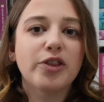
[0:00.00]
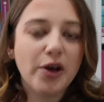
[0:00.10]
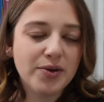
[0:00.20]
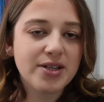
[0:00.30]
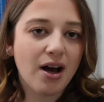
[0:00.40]

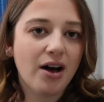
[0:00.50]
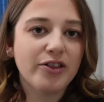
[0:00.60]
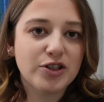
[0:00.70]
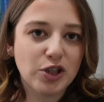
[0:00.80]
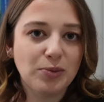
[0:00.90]
those are
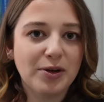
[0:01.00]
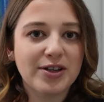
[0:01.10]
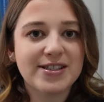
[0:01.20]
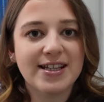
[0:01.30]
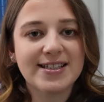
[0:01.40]
the two
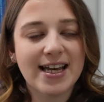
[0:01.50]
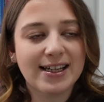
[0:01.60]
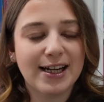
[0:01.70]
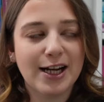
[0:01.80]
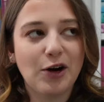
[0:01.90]
books that are
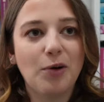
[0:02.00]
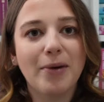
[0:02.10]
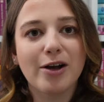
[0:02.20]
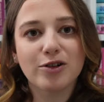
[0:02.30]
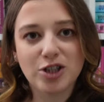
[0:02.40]
technically on
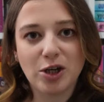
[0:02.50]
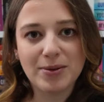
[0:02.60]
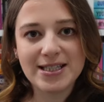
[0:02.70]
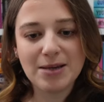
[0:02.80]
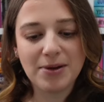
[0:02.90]
my October
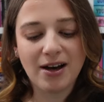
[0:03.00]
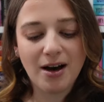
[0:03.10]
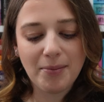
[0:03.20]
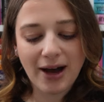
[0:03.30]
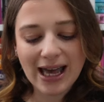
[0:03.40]
T B
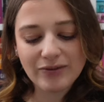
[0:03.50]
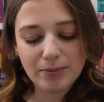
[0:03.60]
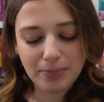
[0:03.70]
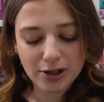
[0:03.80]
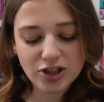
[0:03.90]
R, but I have a
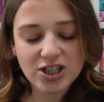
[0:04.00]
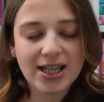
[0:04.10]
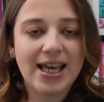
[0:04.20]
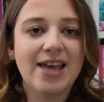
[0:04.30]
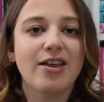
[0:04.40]
bunch
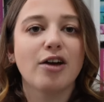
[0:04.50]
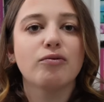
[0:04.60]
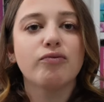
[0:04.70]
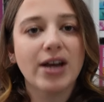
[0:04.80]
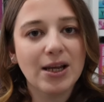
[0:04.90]
here that I
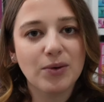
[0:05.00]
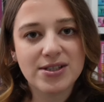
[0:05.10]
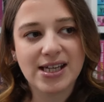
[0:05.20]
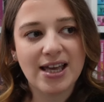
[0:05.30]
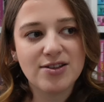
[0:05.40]
really want
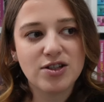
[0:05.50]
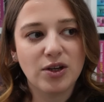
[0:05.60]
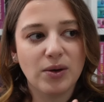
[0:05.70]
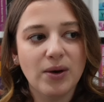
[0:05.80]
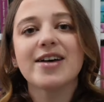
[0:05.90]
to get
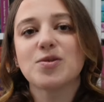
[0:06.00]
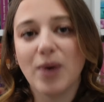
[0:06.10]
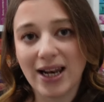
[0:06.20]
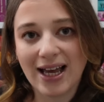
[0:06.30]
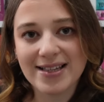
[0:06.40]
to, as
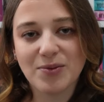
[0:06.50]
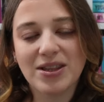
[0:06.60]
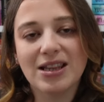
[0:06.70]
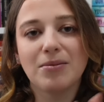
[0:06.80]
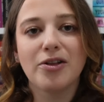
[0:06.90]
well as
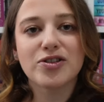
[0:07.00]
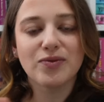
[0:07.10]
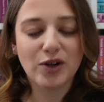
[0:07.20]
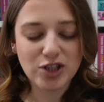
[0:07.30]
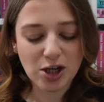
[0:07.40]
within the months of
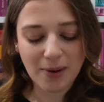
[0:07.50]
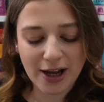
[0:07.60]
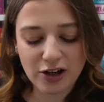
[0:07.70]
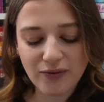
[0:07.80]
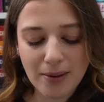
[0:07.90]
October
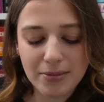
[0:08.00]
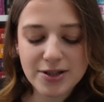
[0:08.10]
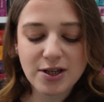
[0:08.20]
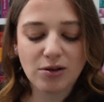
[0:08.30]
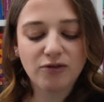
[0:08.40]
and November.
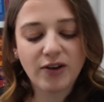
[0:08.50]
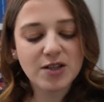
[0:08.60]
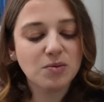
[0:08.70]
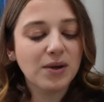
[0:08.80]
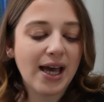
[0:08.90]
So the
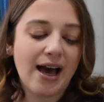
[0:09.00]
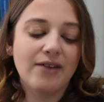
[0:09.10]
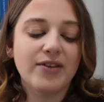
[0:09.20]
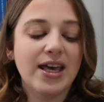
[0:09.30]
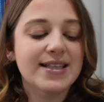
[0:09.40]
first one we
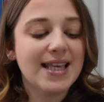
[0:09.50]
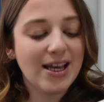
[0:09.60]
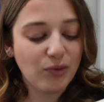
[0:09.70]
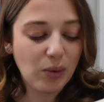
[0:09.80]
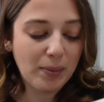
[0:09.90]
have is
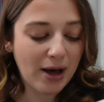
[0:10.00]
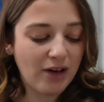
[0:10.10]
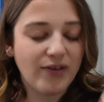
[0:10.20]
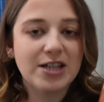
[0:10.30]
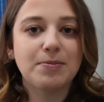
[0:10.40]
If We Were
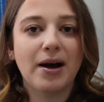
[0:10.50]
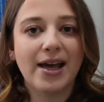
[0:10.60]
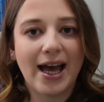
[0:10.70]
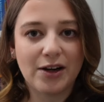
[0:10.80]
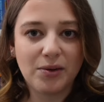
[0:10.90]
Perfect by
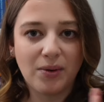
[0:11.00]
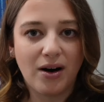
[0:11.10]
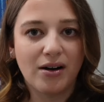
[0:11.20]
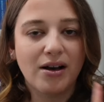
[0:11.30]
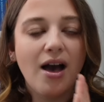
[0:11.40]
Anna
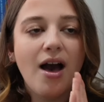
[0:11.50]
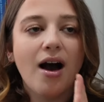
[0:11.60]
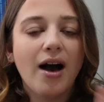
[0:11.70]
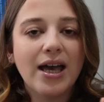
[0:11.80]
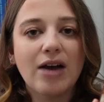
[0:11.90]
Huang.
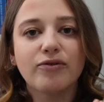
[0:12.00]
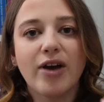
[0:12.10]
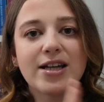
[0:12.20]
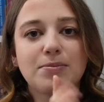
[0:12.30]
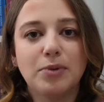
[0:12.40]
I have
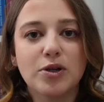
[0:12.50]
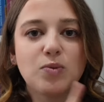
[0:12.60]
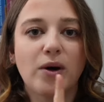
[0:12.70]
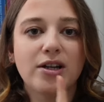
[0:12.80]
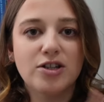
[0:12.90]
read books
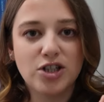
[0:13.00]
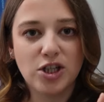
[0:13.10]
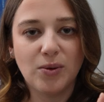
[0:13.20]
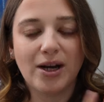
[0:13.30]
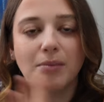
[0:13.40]
one and
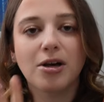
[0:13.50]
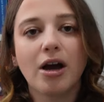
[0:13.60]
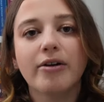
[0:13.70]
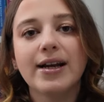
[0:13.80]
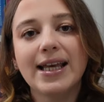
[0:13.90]
two, and I'm
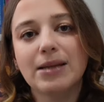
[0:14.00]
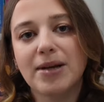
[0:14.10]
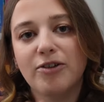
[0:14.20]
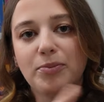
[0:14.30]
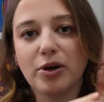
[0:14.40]
currently in the
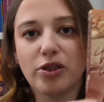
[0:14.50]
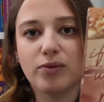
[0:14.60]
middle of book